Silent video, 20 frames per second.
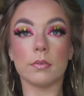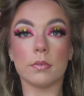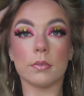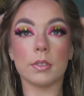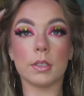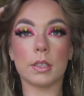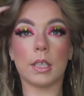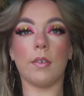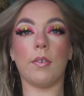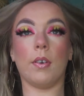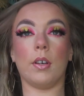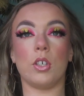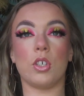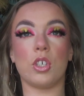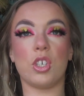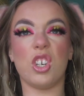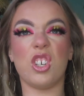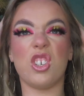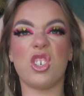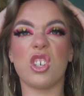Let's give it a
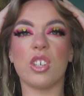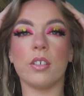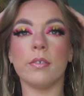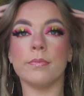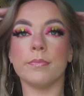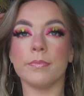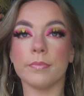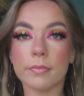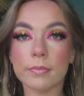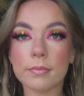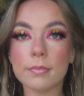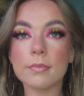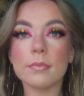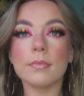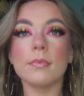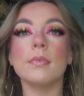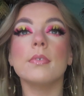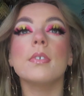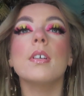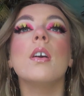zhuzh.
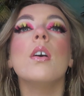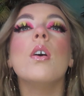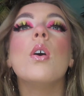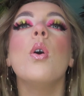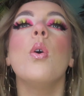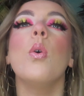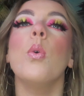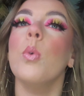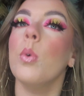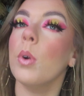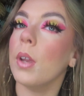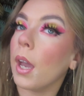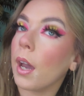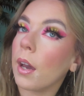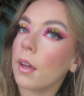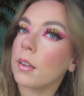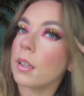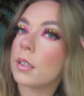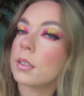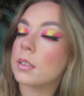Oh
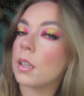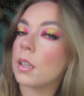yeah, that's